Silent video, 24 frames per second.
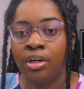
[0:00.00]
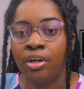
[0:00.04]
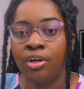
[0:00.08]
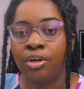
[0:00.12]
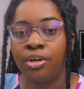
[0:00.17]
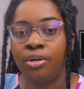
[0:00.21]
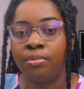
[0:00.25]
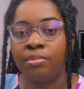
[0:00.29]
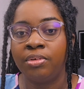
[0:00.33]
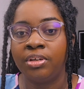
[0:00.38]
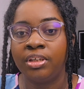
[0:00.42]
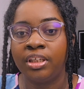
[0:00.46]

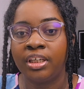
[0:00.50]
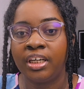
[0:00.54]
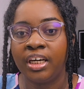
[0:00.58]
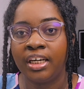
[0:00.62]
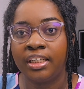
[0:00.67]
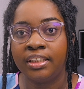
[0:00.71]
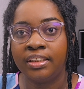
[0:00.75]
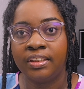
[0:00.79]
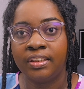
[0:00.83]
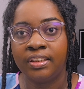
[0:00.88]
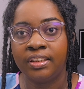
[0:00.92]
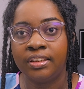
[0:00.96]

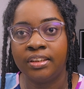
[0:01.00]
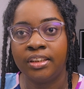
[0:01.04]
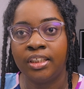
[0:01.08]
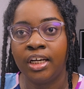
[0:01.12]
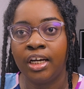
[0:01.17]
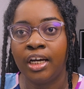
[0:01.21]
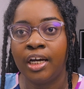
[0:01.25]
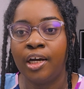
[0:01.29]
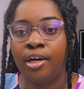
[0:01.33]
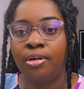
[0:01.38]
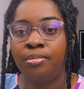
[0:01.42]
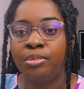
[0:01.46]
communicating,
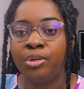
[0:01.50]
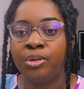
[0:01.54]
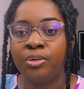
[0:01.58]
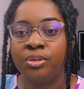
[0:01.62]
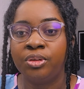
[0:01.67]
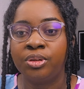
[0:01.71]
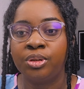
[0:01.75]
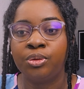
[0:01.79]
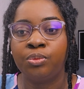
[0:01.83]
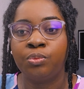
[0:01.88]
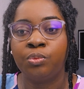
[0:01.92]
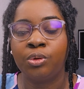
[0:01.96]

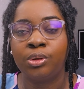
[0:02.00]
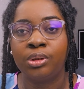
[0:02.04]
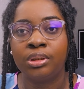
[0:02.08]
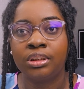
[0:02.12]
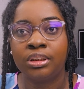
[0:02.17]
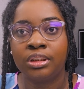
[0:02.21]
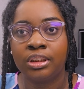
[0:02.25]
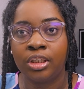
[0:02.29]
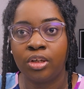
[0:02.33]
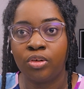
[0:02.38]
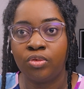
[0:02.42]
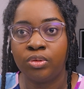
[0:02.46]
amusing
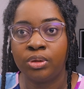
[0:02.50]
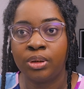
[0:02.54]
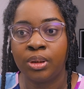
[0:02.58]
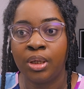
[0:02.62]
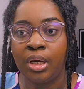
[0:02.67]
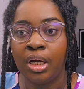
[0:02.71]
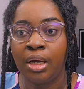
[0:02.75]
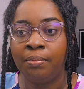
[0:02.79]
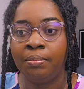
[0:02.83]
oneself,